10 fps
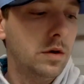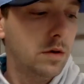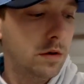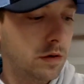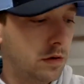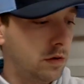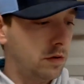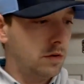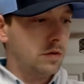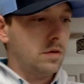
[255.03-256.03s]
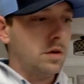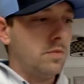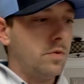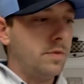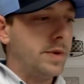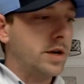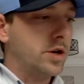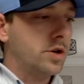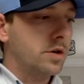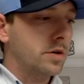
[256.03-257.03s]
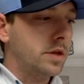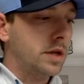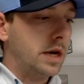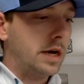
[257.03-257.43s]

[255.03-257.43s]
I want to make sure that